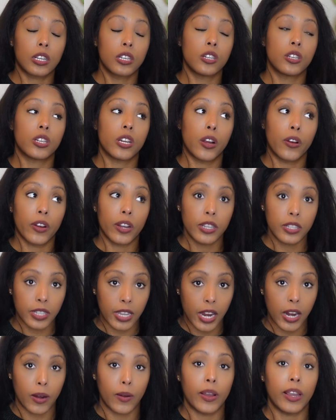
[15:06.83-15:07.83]
because sharing is
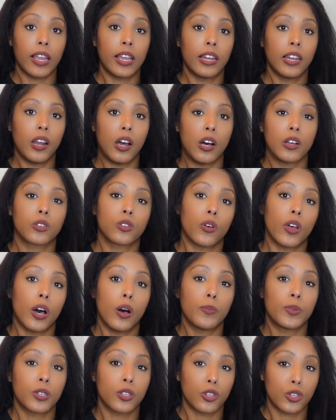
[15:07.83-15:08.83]
caring, and it also
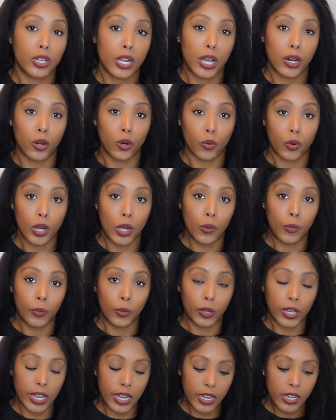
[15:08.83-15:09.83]
helps this channel grow.
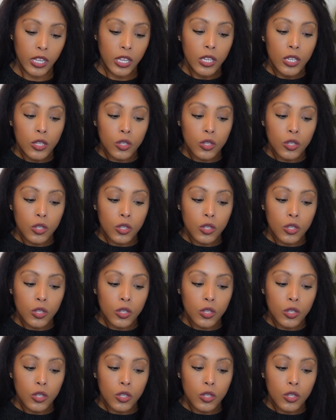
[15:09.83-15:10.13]
Okay.